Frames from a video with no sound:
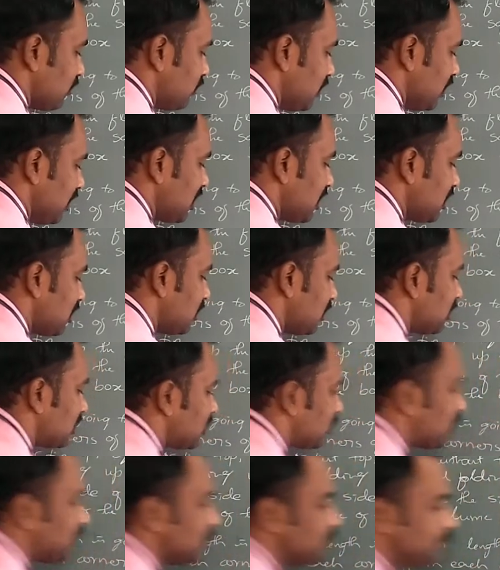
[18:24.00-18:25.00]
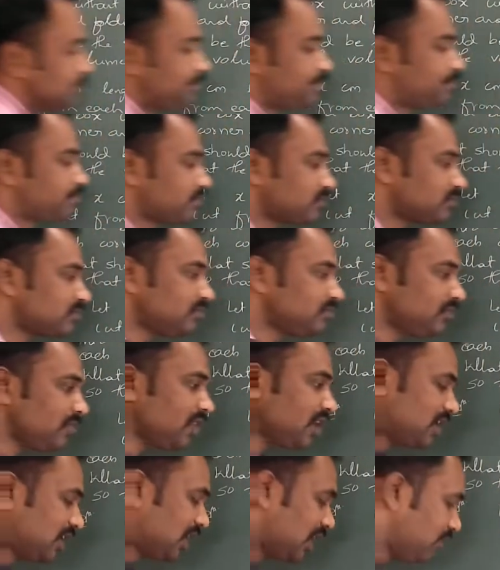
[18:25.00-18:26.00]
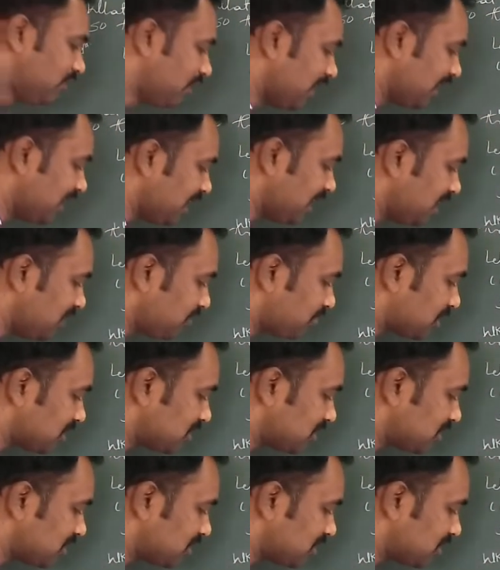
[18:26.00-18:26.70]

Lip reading: number 2. Now again